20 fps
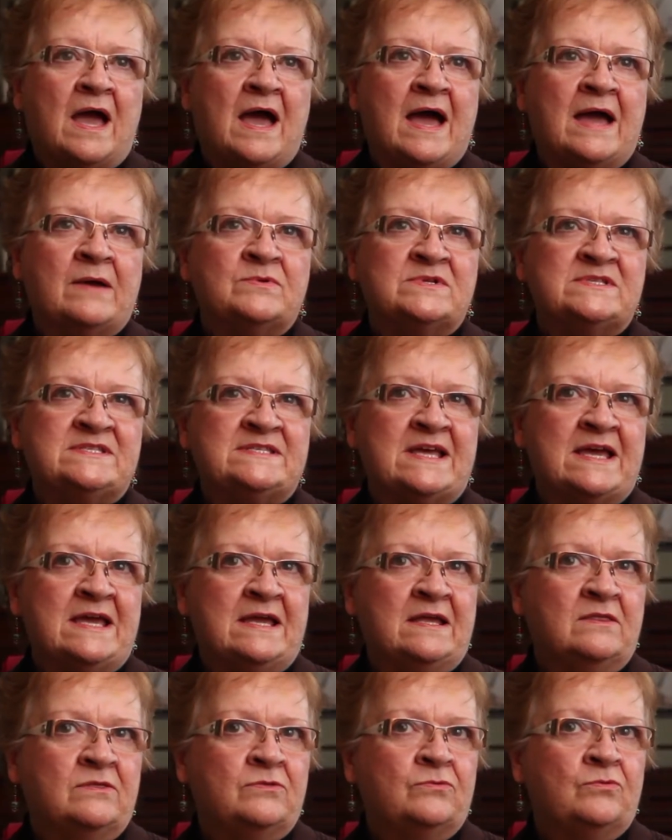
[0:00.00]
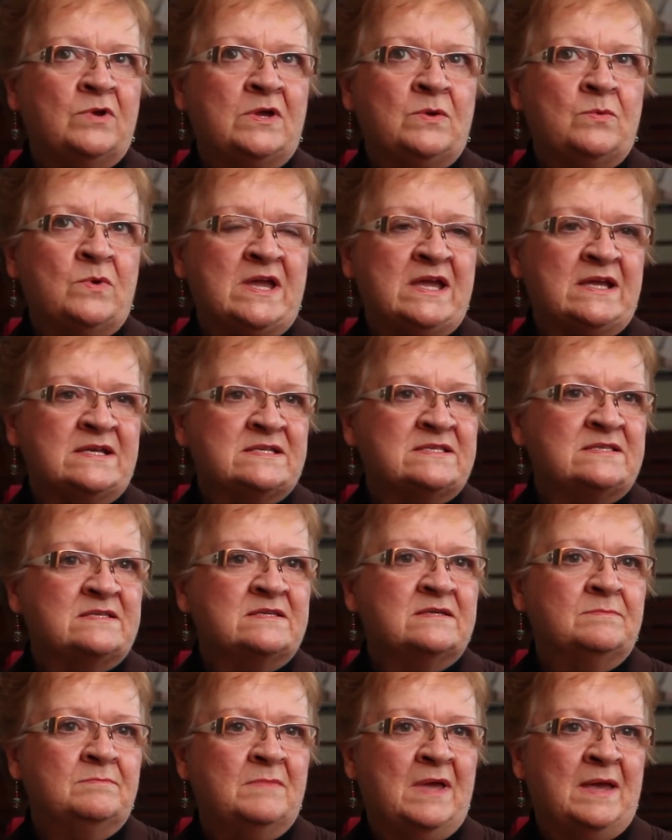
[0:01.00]
I would say 3 weeks
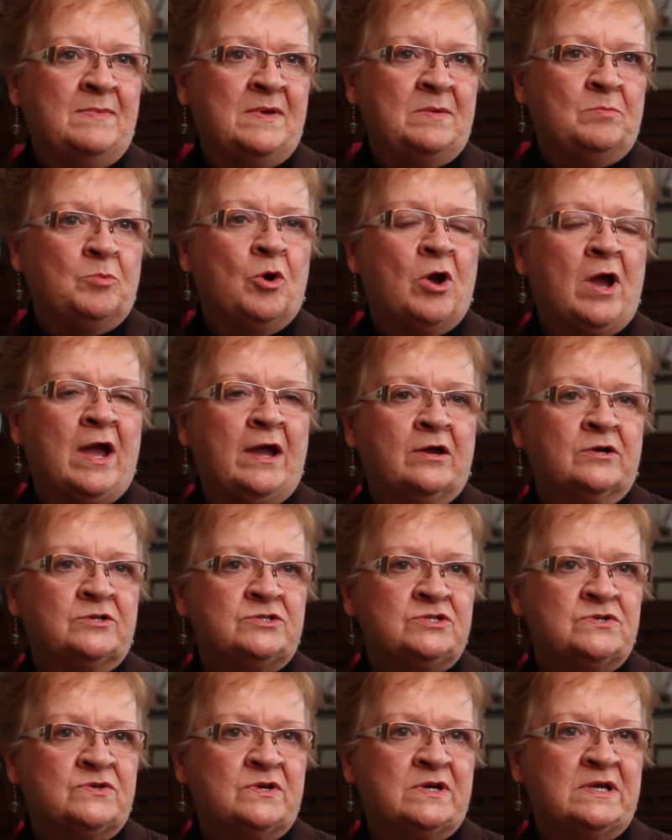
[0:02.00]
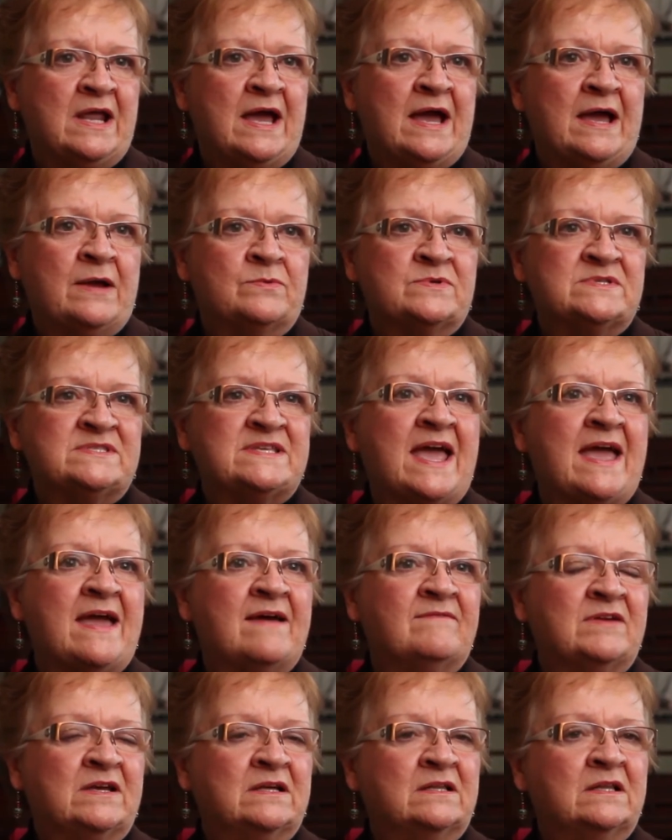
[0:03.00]
maybe prior to it, I was
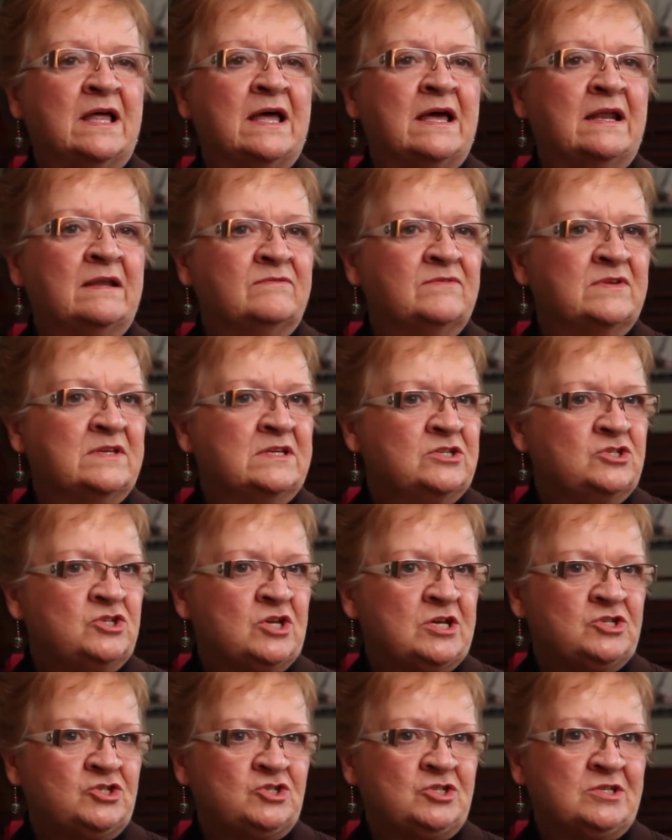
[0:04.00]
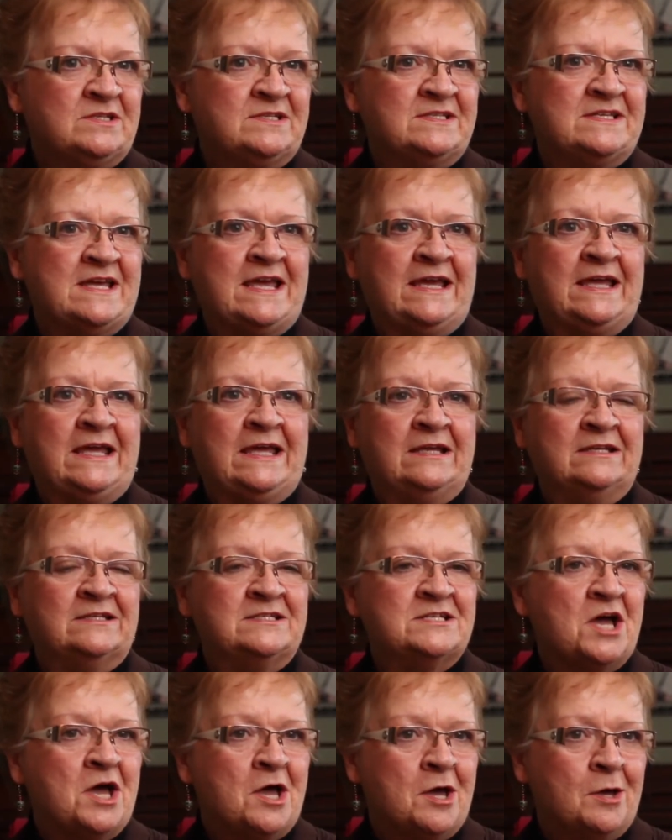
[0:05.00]
having a lot of indigestion, taking
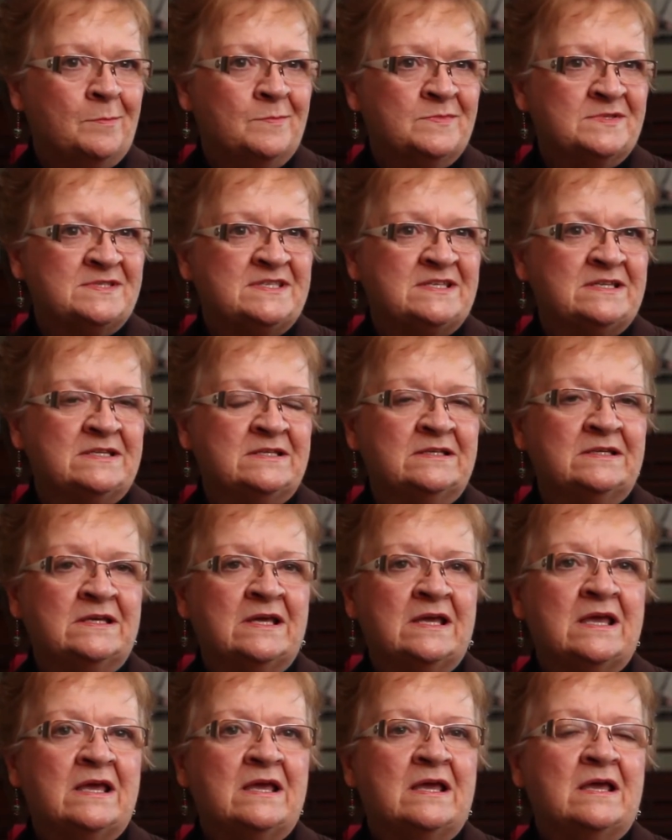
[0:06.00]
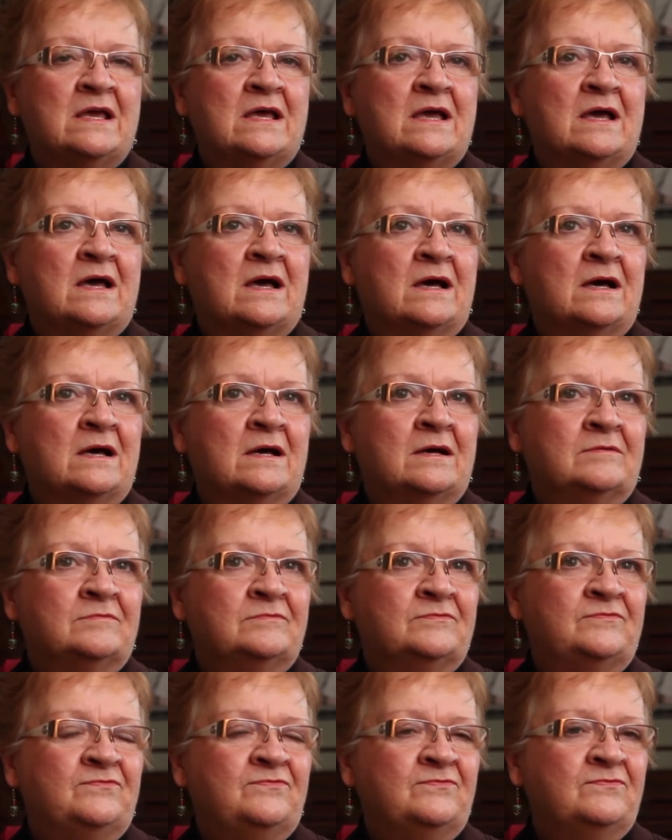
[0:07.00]
Tums and
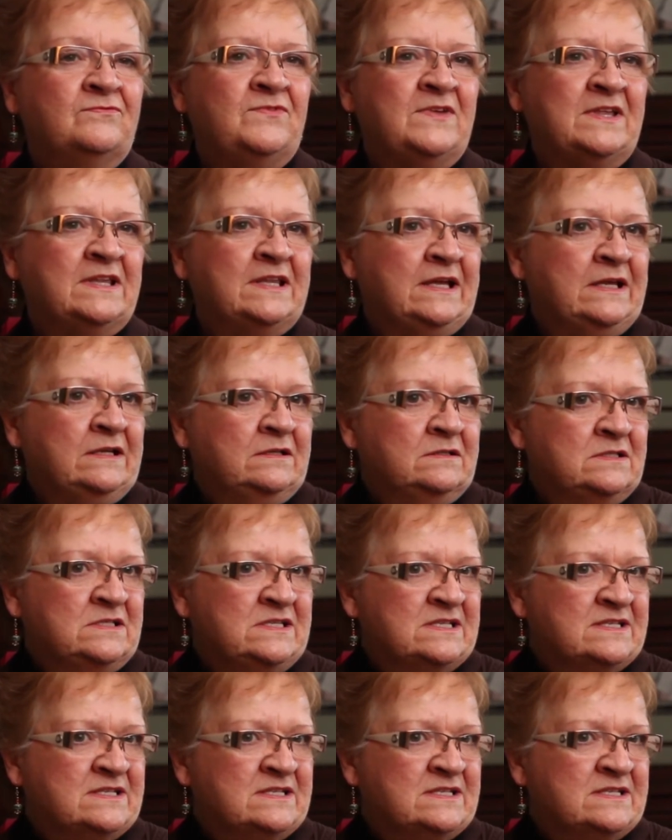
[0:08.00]
feeling